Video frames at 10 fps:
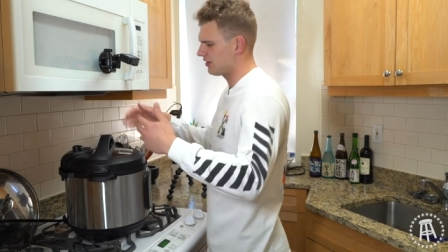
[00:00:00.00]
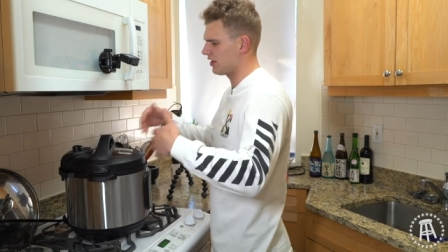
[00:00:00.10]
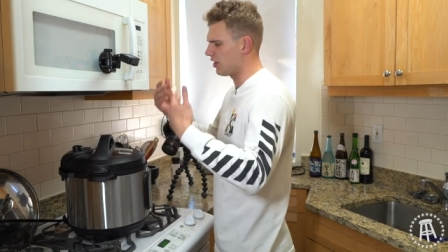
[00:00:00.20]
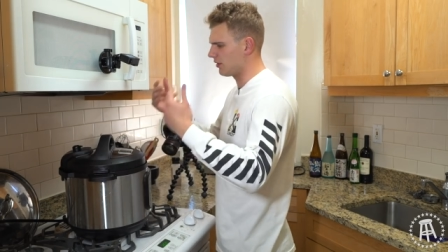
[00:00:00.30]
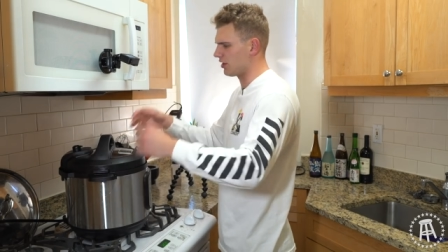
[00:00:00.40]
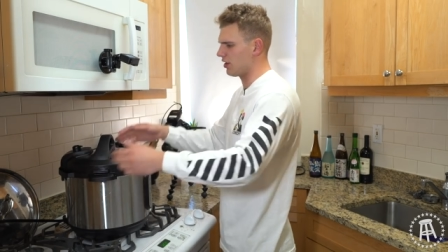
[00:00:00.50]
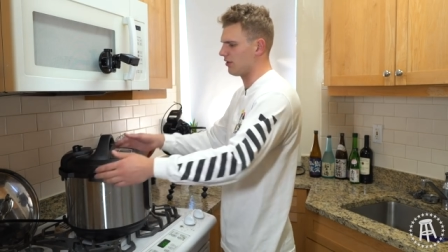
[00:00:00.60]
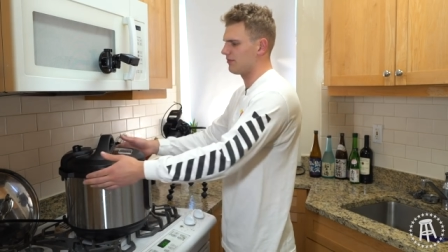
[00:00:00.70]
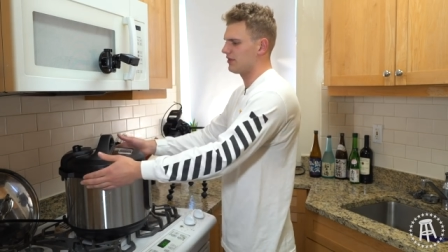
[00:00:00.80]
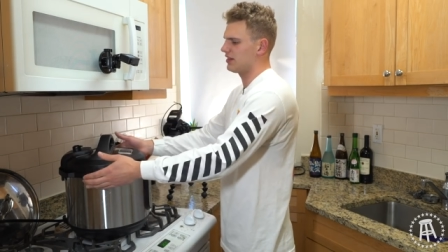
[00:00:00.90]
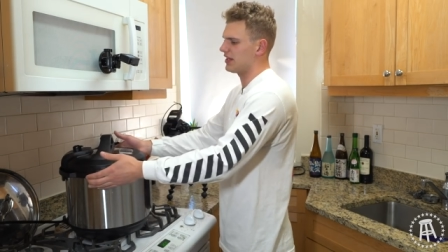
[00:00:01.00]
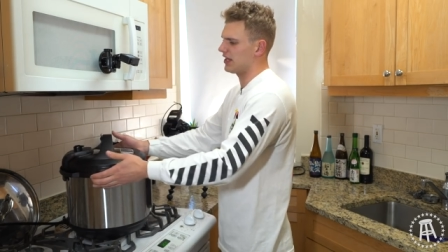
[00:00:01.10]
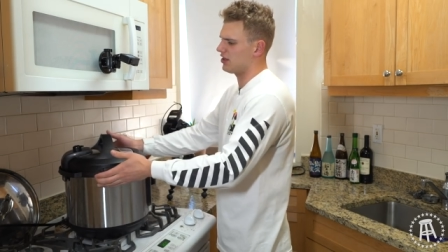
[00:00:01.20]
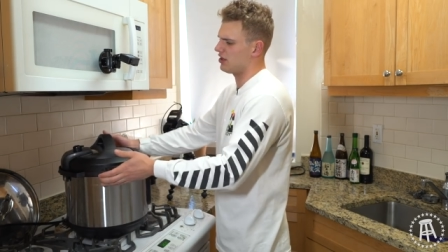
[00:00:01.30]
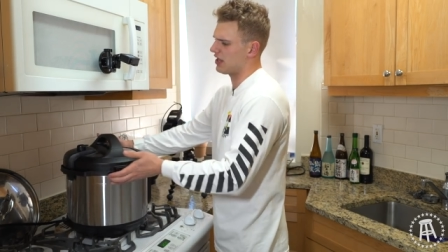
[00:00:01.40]
There we go. Let
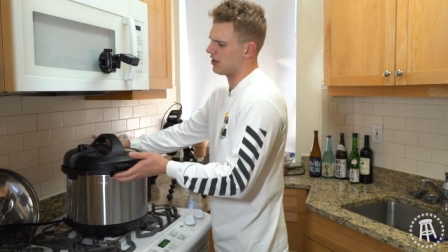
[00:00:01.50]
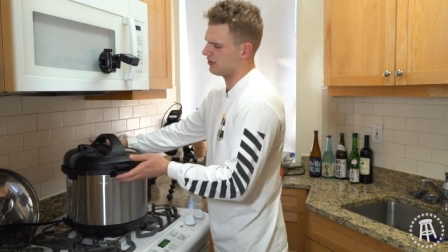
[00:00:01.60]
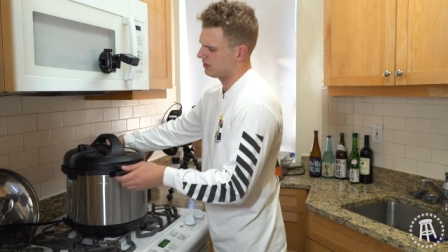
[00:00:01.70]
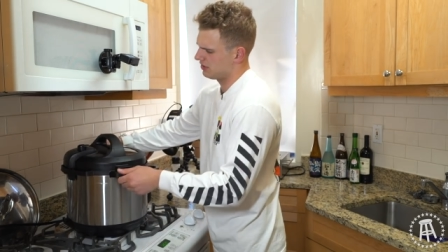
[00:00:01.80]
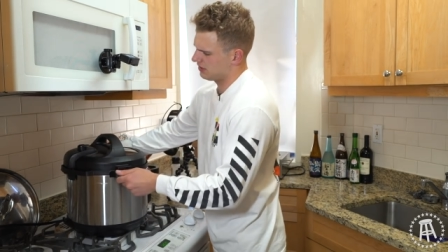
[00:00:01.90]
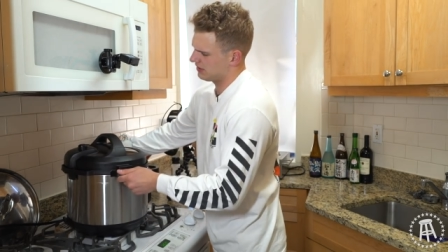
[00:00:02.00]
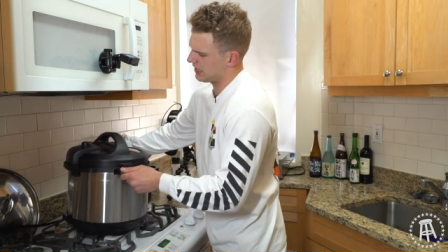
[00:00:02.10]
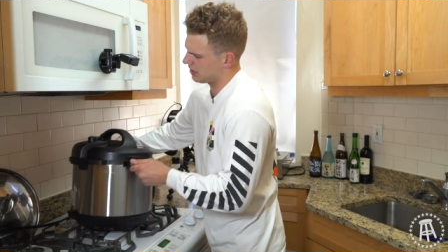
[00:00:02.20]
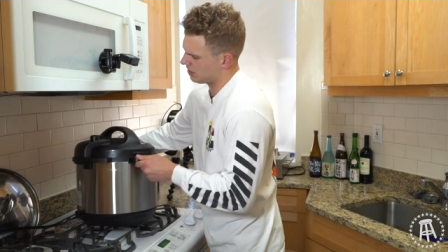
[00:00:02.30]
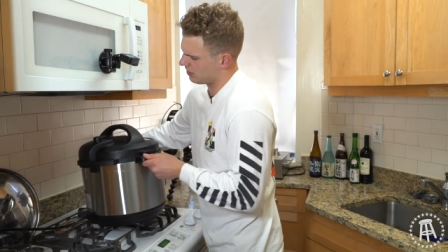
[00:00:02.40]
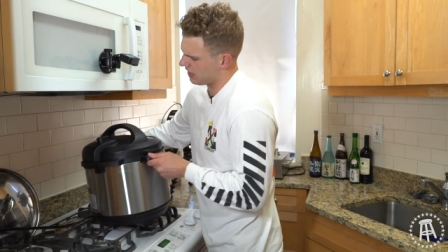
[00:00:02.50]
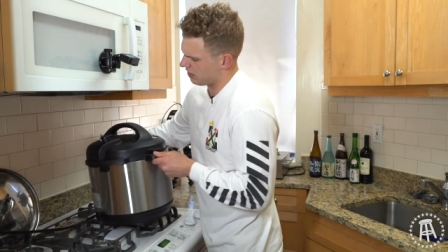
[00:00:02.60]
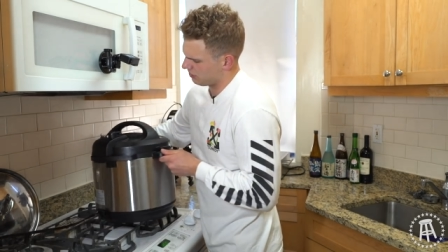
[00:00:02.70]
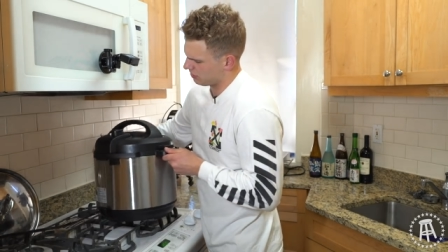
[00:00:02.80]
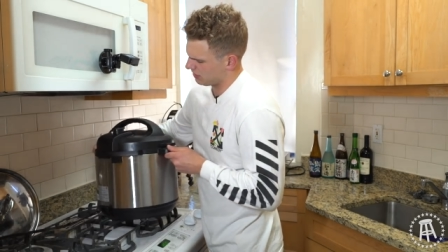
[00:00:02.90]
it all out. Let it all
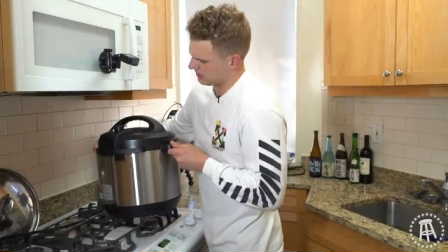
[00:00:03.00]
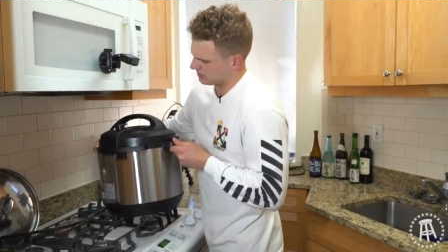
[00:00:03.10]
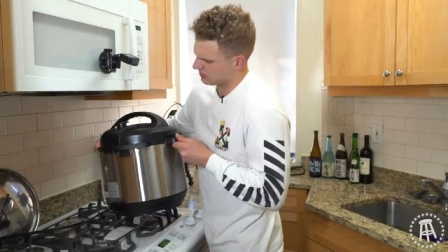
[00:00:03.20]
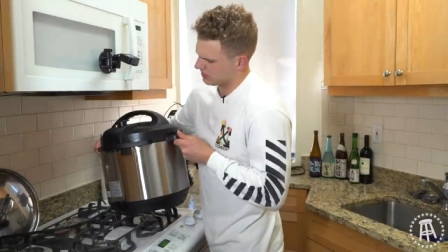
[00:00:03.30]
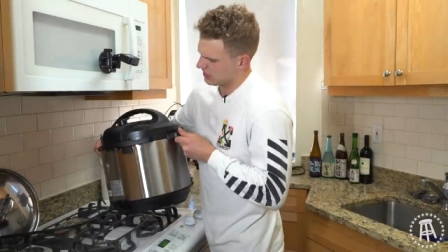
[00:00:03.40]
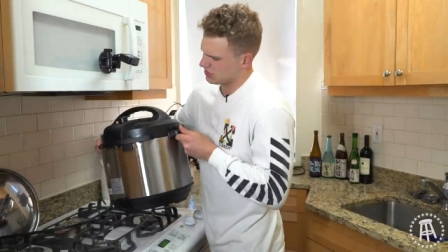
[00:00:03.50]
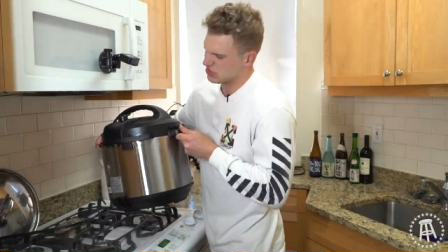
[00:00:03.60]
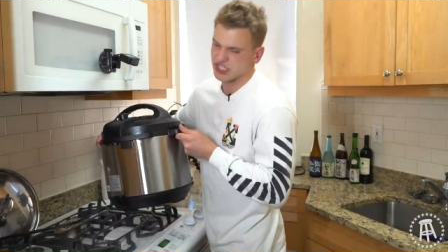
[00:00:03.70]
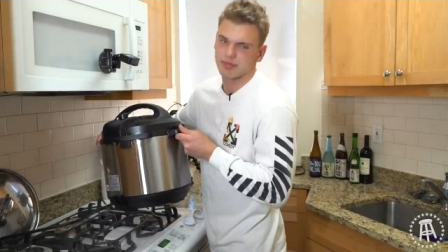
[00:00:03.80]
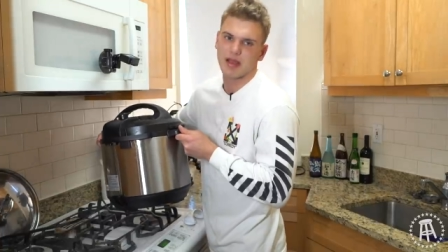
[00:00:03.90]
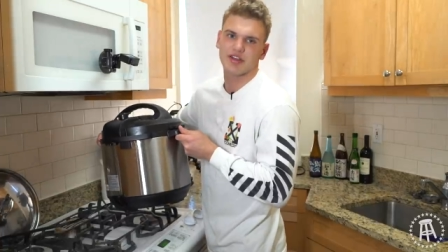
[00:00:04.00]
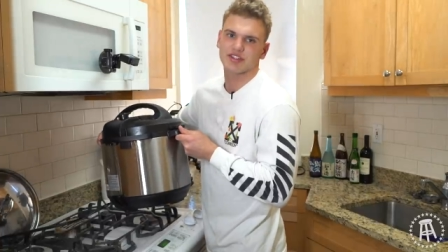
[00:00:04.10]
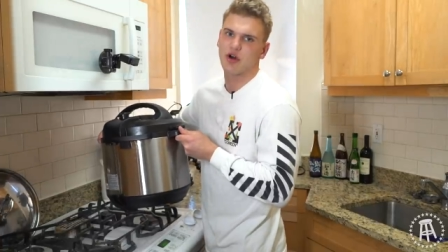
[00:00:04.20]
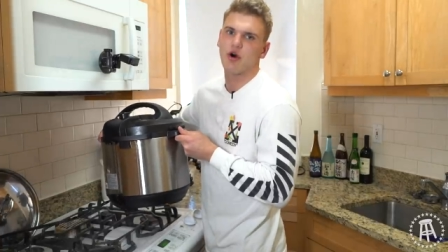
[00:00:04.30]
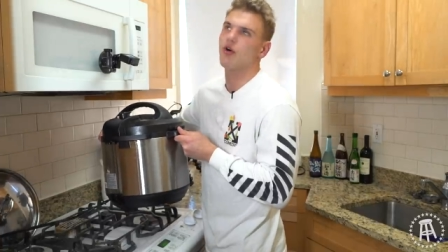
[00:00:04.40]
out. Look at this. It just smells,
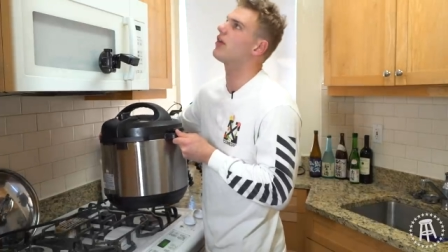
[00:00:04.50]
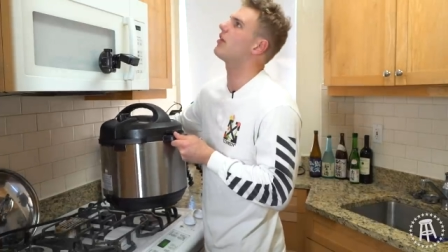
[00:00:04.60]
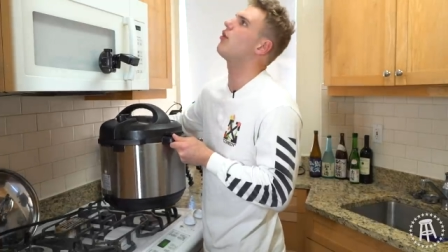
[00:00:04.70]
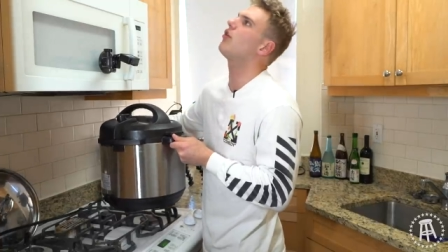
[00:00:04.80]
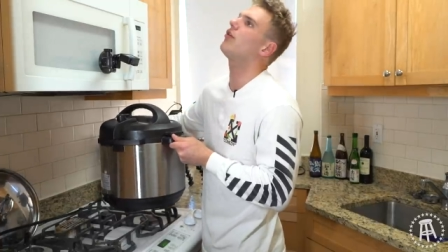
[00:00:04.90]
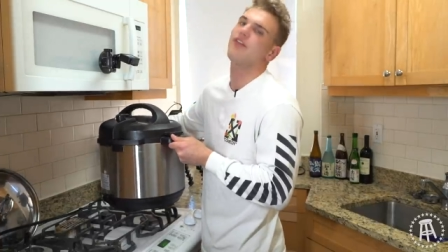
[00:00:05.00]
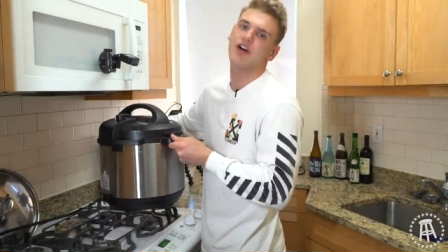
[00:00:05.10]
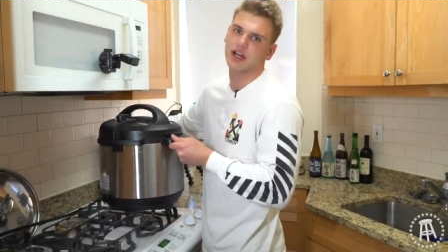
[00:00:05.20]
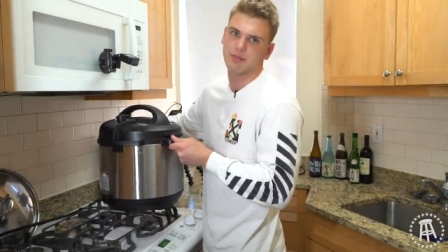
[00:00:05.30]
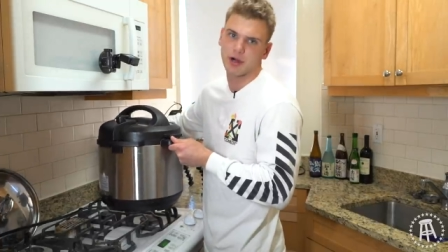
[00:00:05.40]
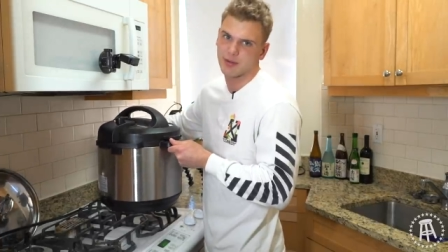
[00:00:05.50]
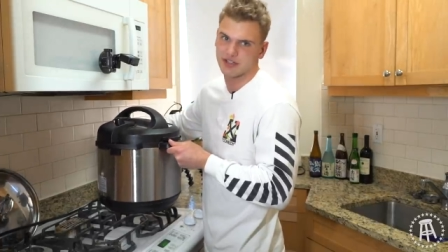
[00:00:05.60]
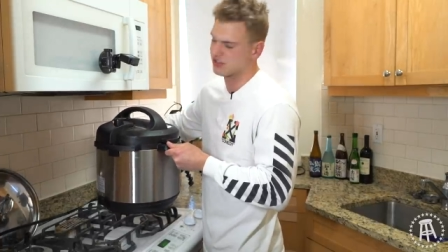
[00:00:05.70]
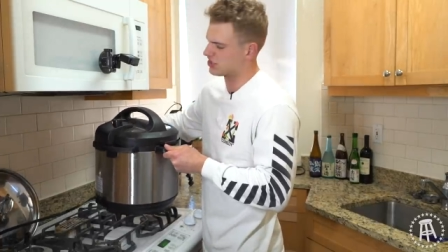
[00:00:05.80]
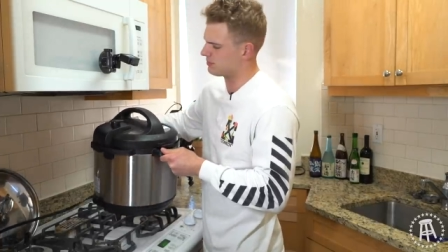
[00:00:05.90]
the whole fucking apartment
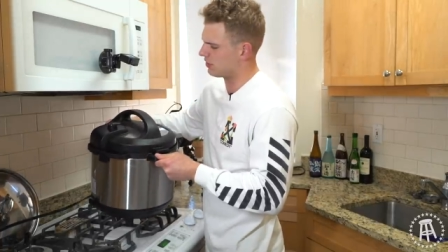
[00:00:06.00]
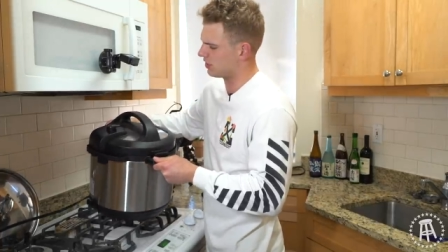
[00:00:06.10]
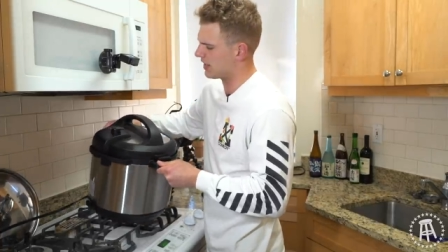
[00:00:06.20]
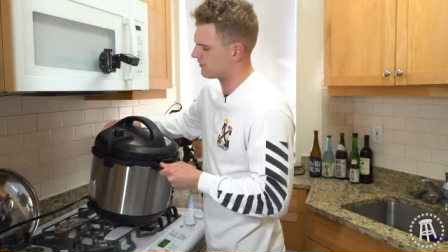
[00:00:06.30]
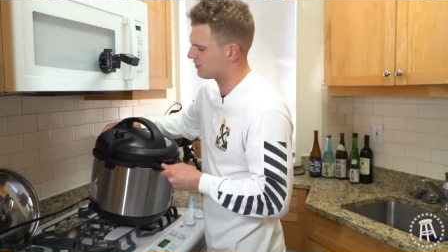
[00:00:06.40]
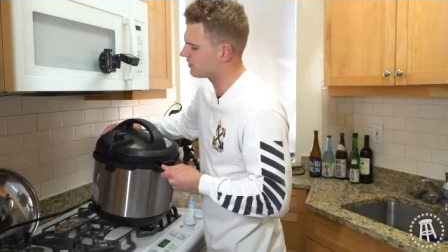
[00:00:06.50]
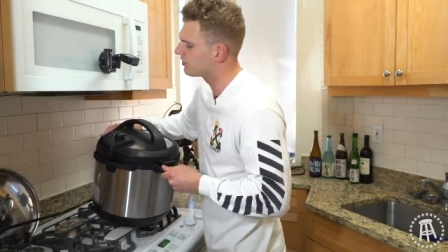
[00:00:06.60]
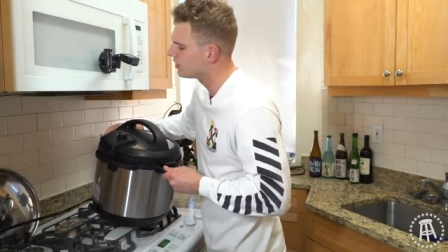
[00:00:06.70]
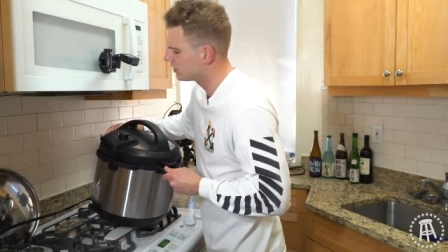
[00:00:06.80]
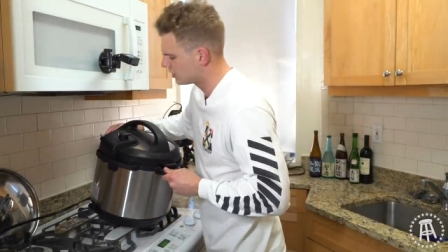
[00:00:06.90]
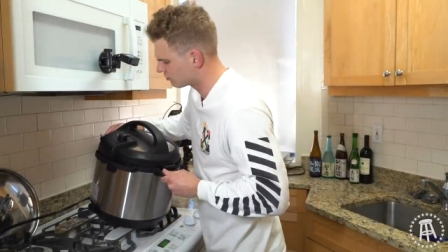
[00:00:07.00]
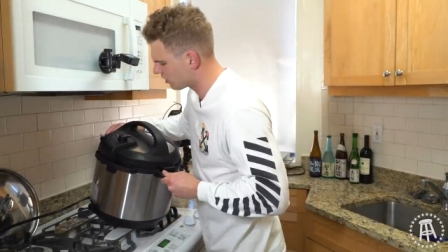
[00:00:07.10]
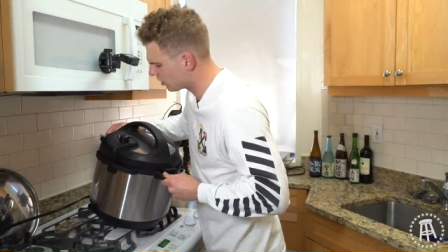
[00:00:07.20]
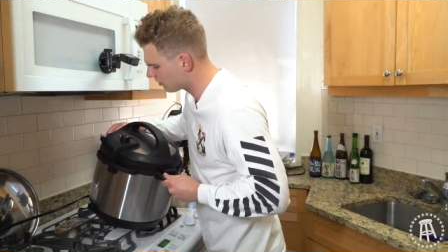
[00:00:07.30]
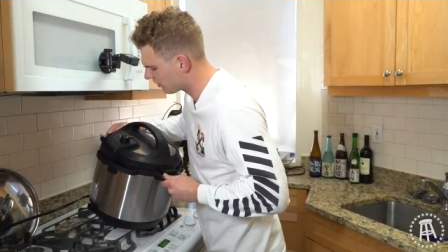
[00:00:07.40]
starts to smell good after this. Just
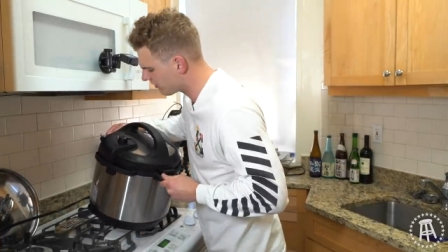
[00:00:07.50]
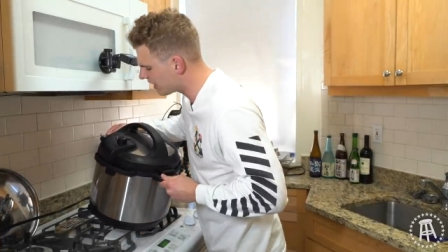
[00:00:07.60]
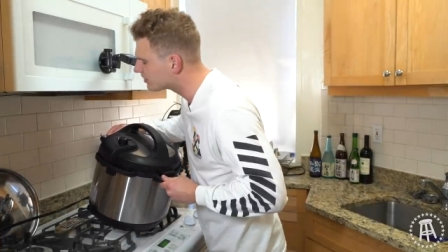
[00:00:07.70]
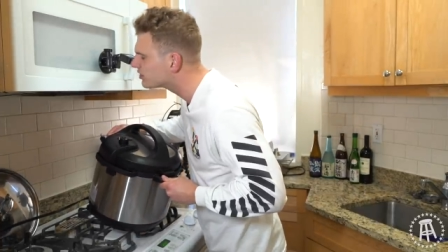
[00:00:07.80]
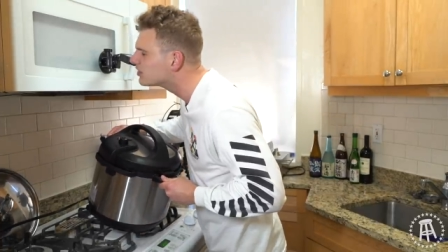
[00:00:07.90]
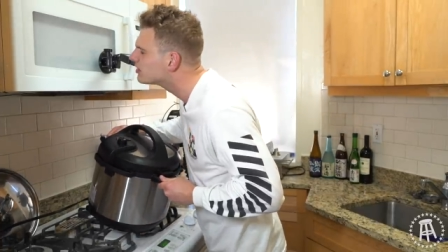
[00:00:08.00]
right over the face.